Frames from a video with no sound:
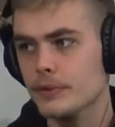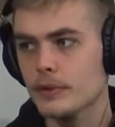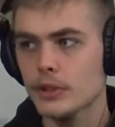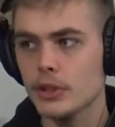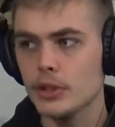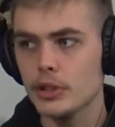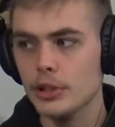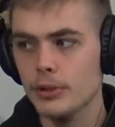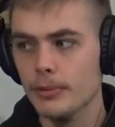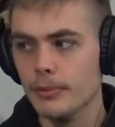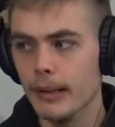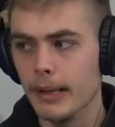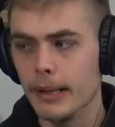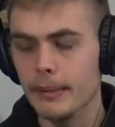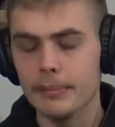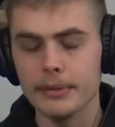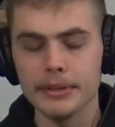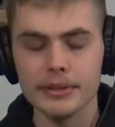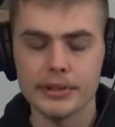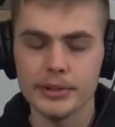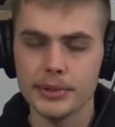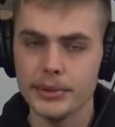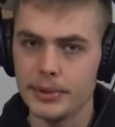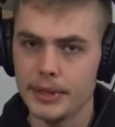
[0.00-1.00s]
you might be
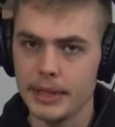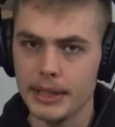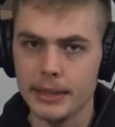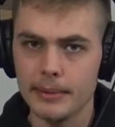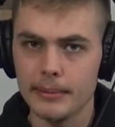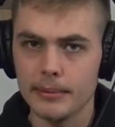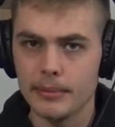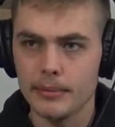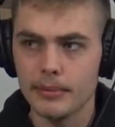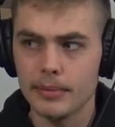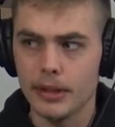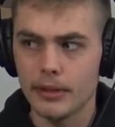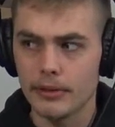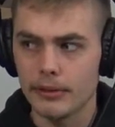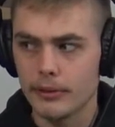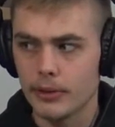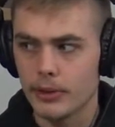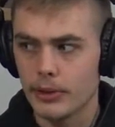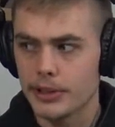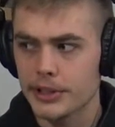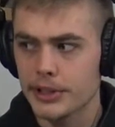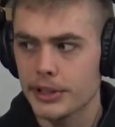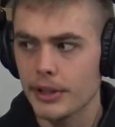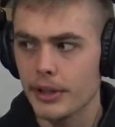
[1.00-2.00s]
too deep,
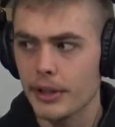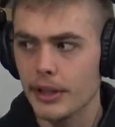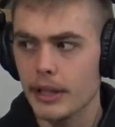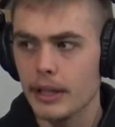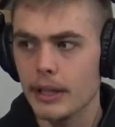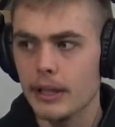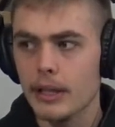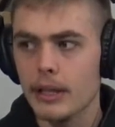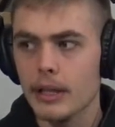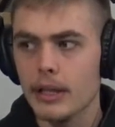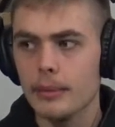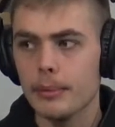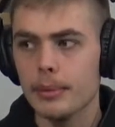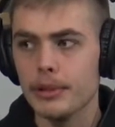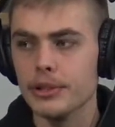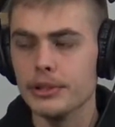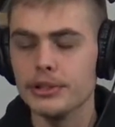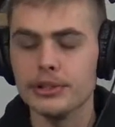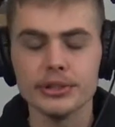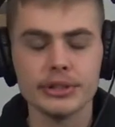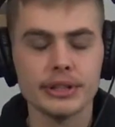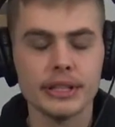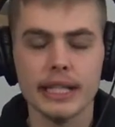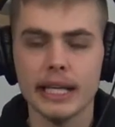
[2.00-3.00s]
unfortunately, but you
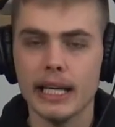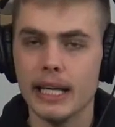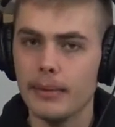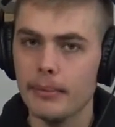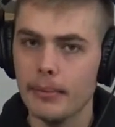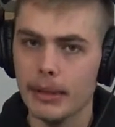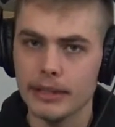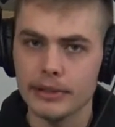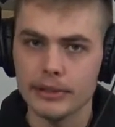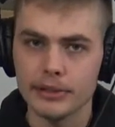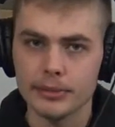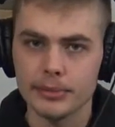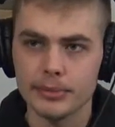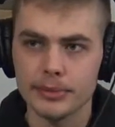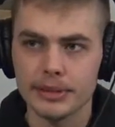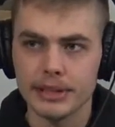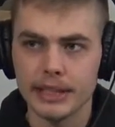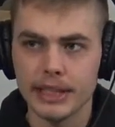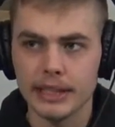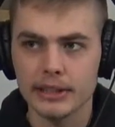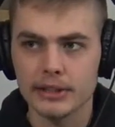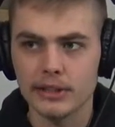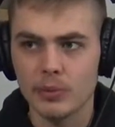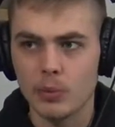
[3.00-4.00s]
just can't make those
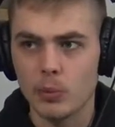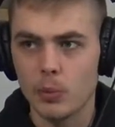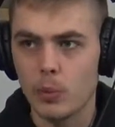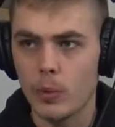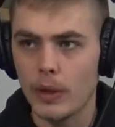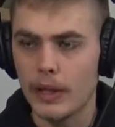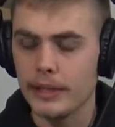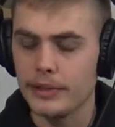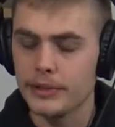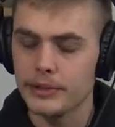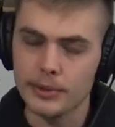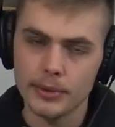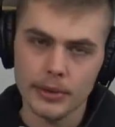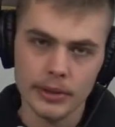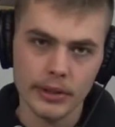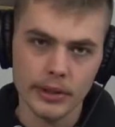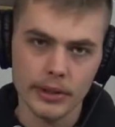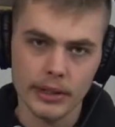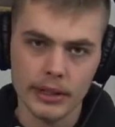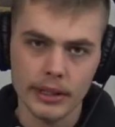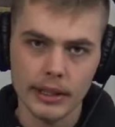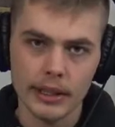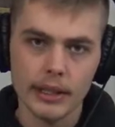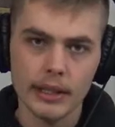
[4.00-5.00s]
mistakes way too
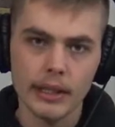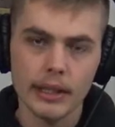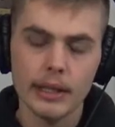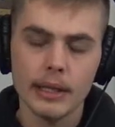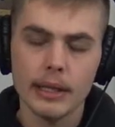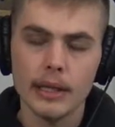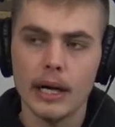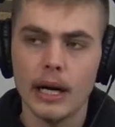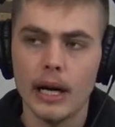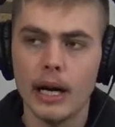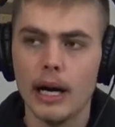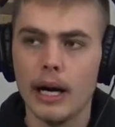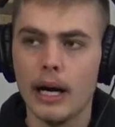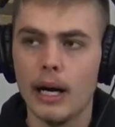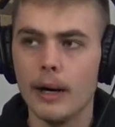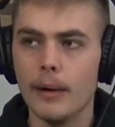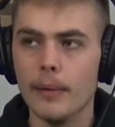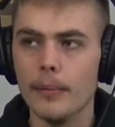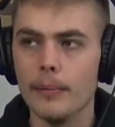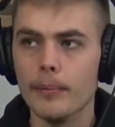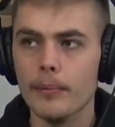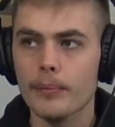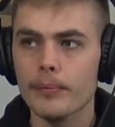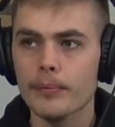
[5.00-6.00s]
early.
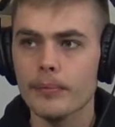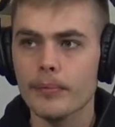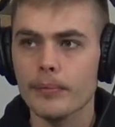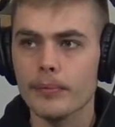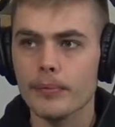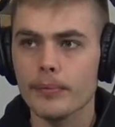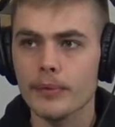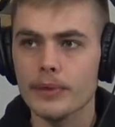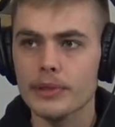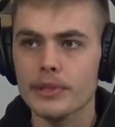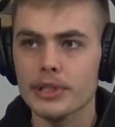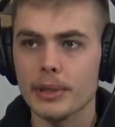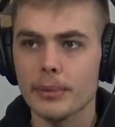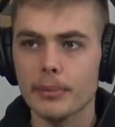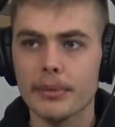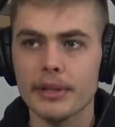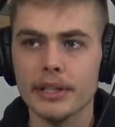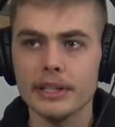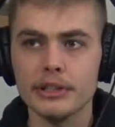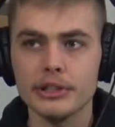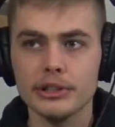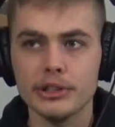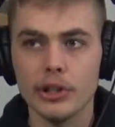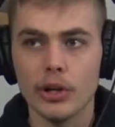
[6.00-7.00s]
Some
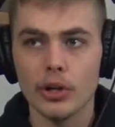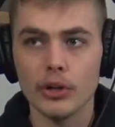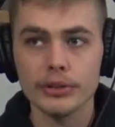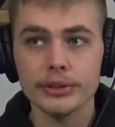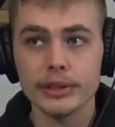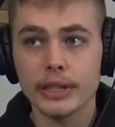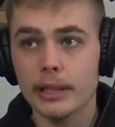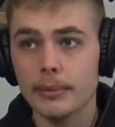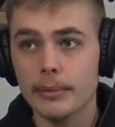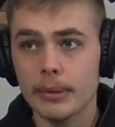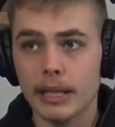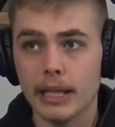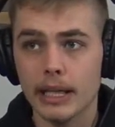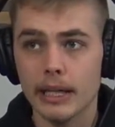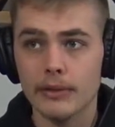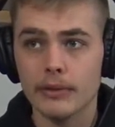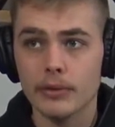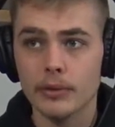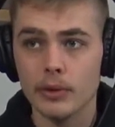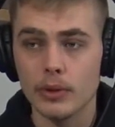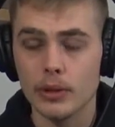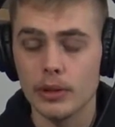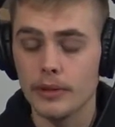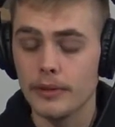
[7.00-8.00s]
things you also got to be
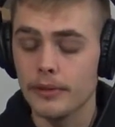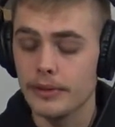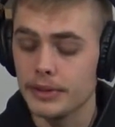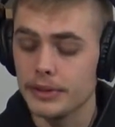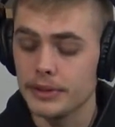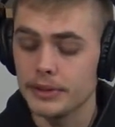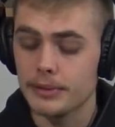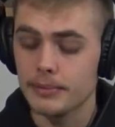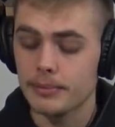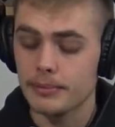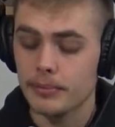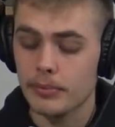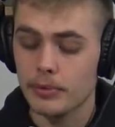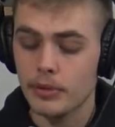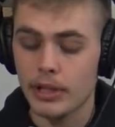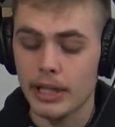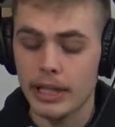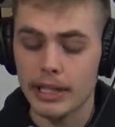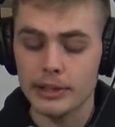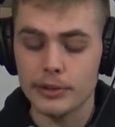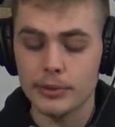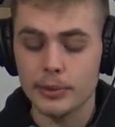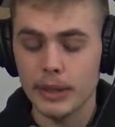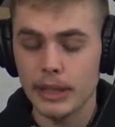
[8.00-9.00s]
careful of is
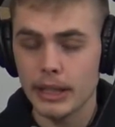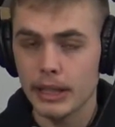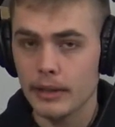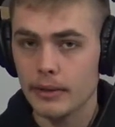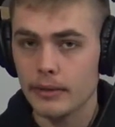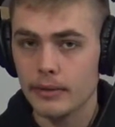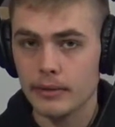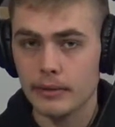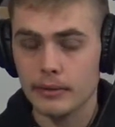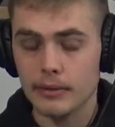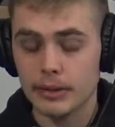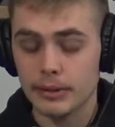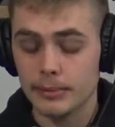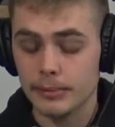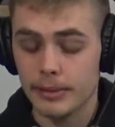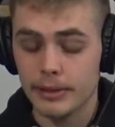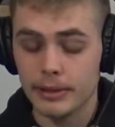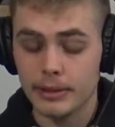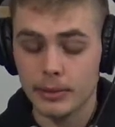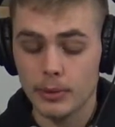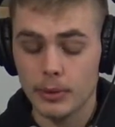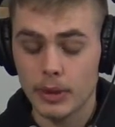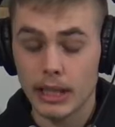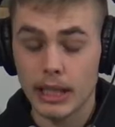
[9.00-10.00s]
graduating. It
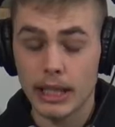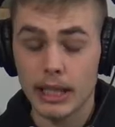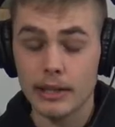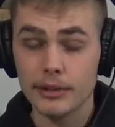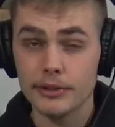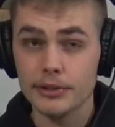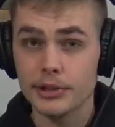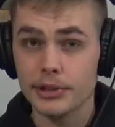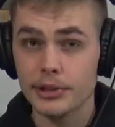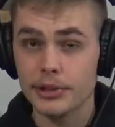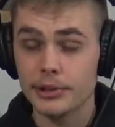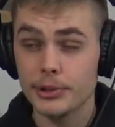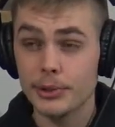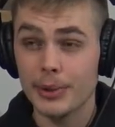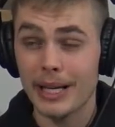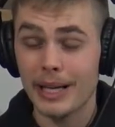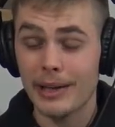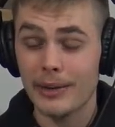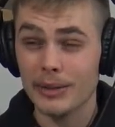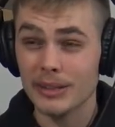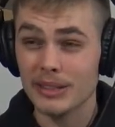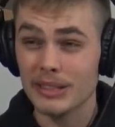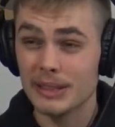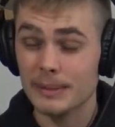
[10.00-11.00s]
depends on what college you go to, how
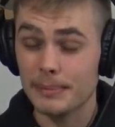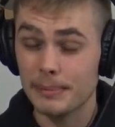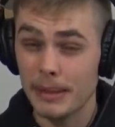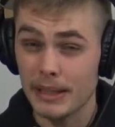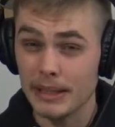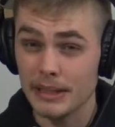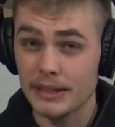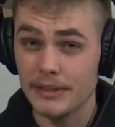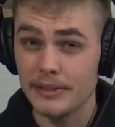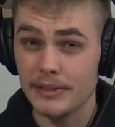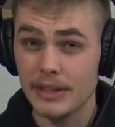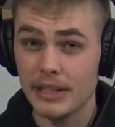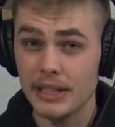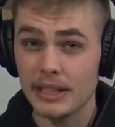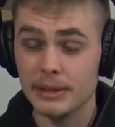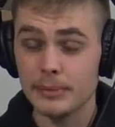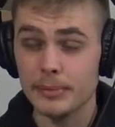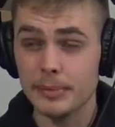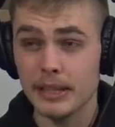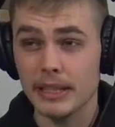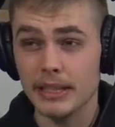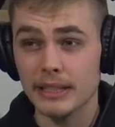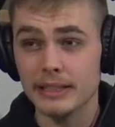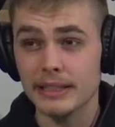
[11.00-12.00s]
expensive it is,
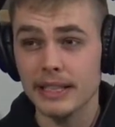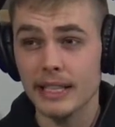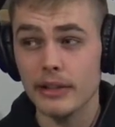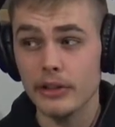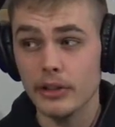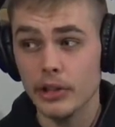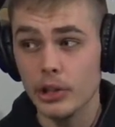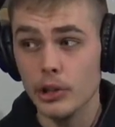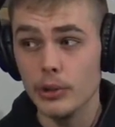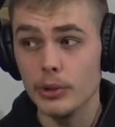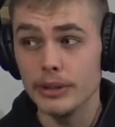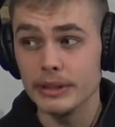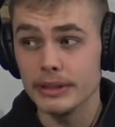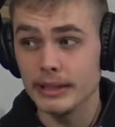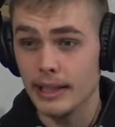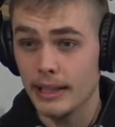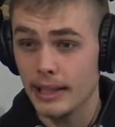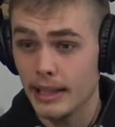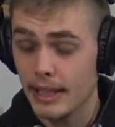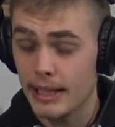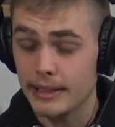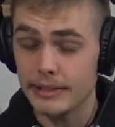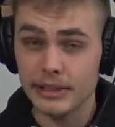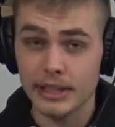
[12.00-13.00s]
because that loan is going
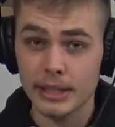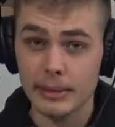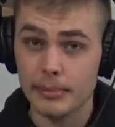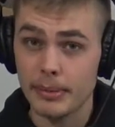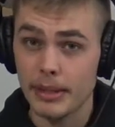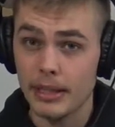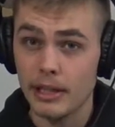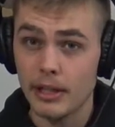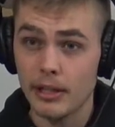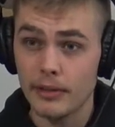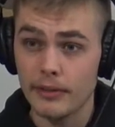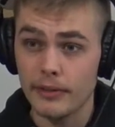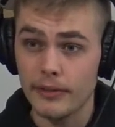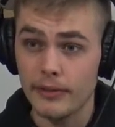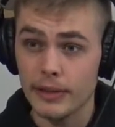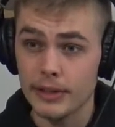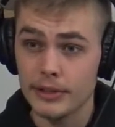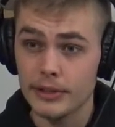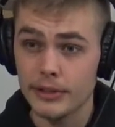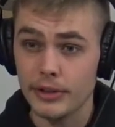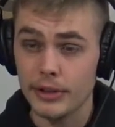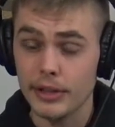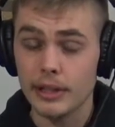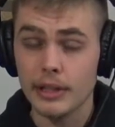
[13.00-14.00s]
to have to get paid off
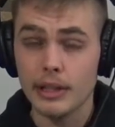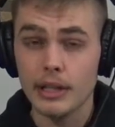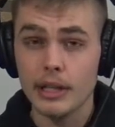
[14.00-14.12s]
eventually.